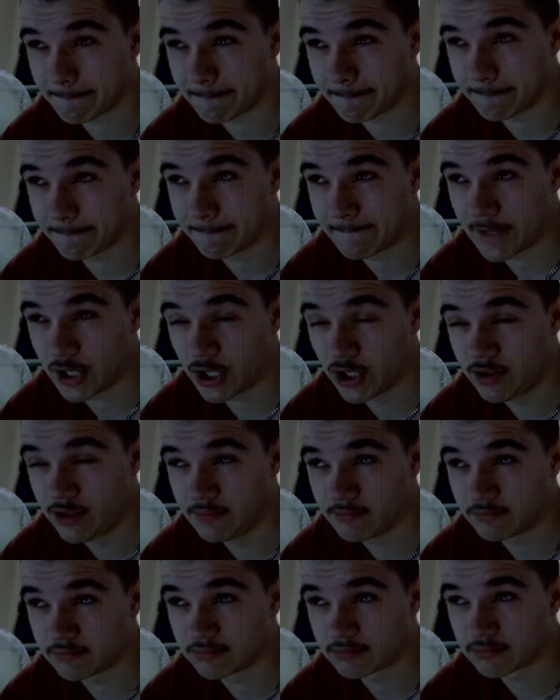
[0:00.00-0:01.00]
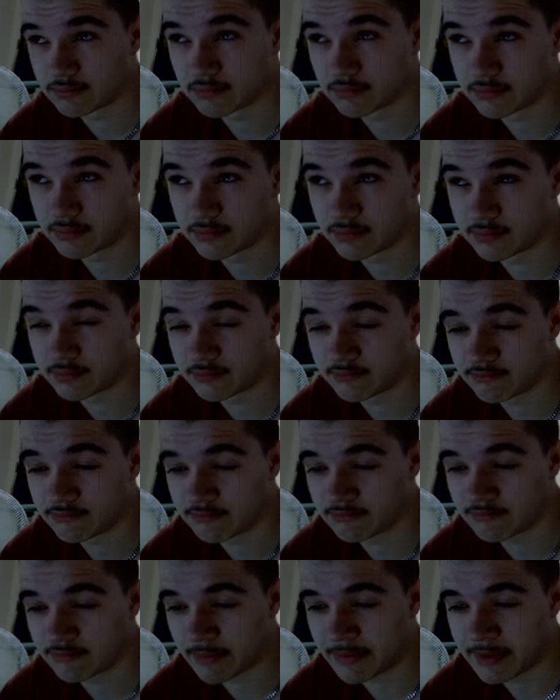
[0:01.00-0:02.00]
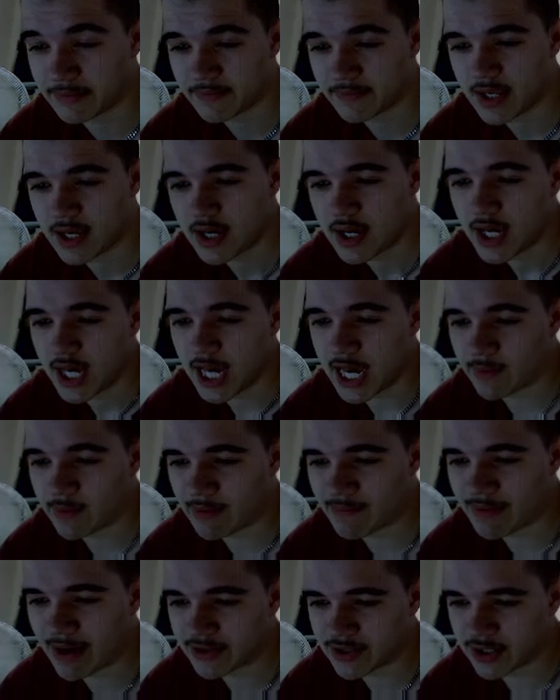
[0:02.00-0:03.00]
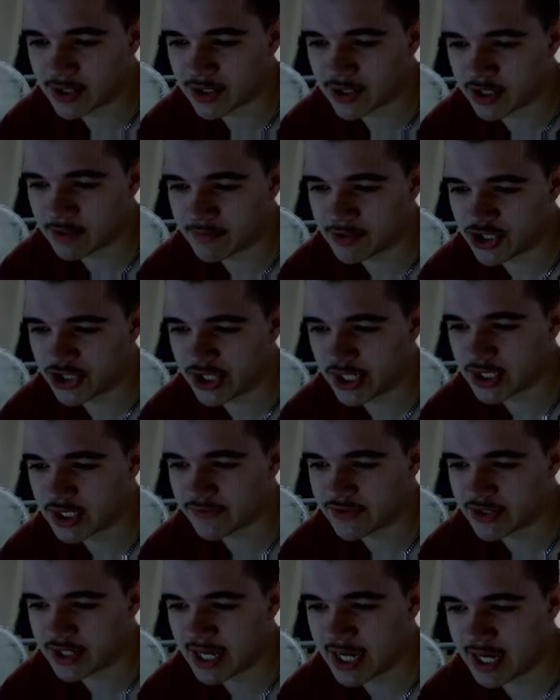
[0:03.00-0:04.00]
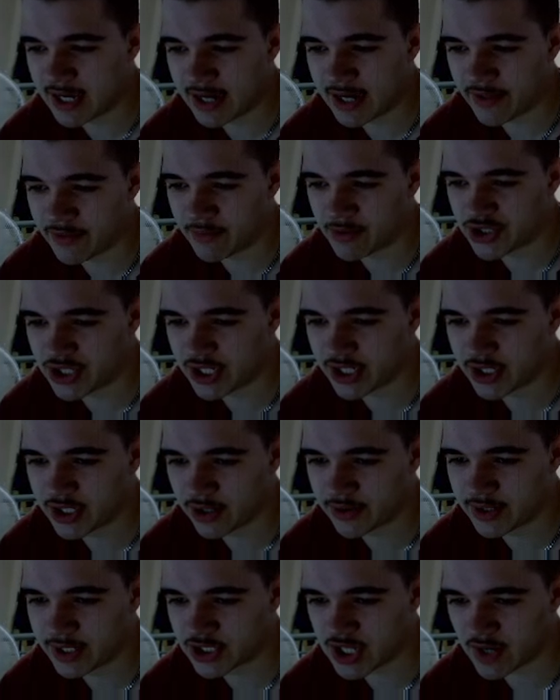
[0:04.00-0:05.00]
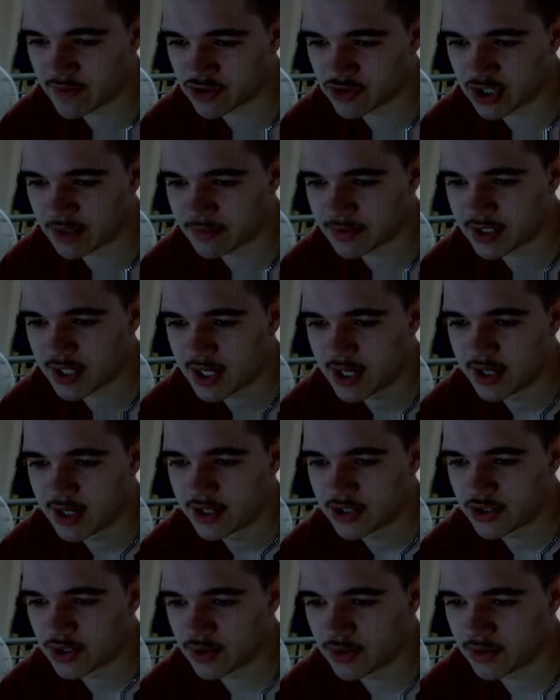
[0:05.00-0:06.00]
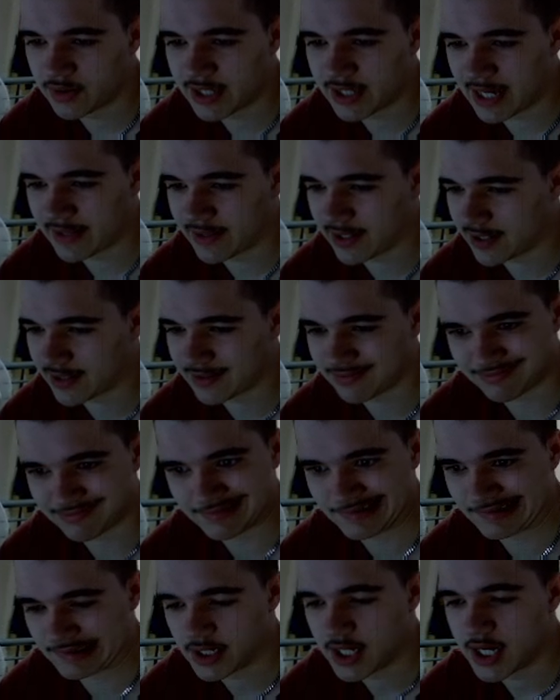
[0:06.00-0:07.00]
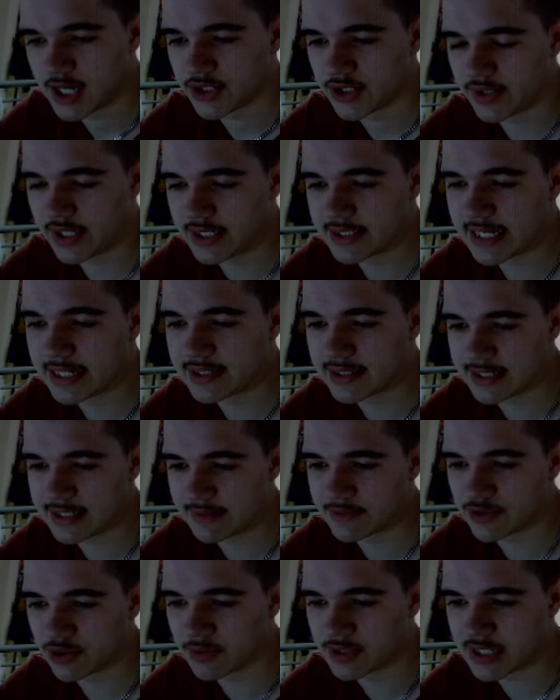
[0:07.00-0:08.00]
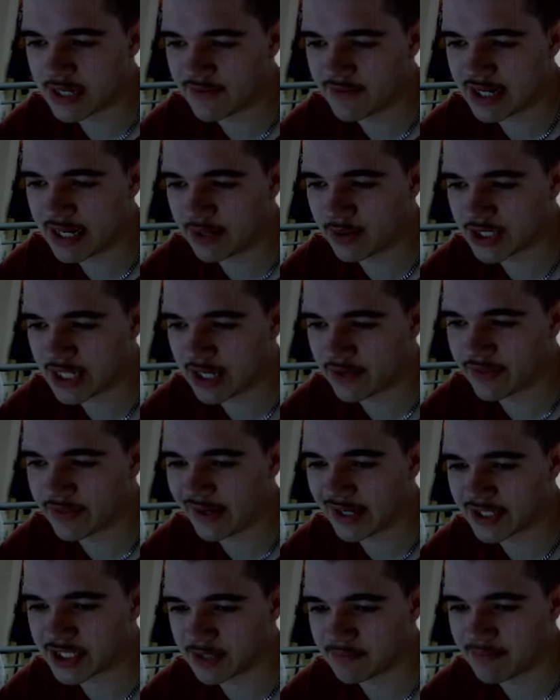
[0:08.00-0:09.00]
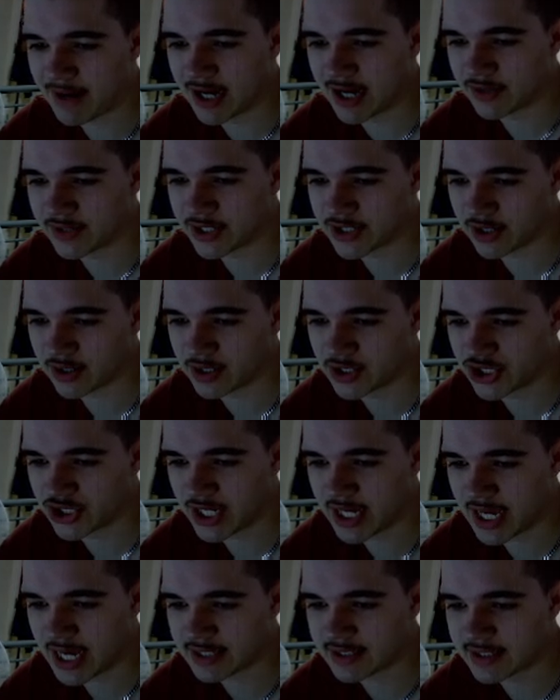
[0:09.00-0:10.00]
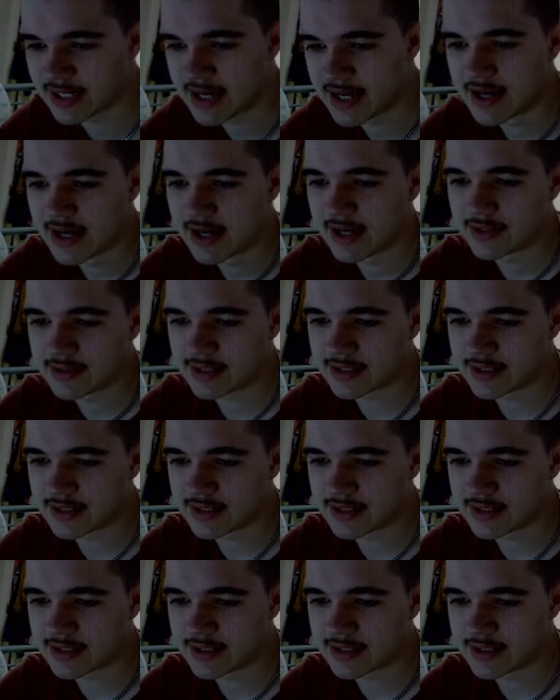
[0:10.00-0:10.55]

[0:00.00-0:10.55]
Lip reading: good. Maybe. Web browsers are the machines of today, and the machine code is JavaScript. So yeah, so these days it seems almost every language out there has a compiler that targets JS, since that's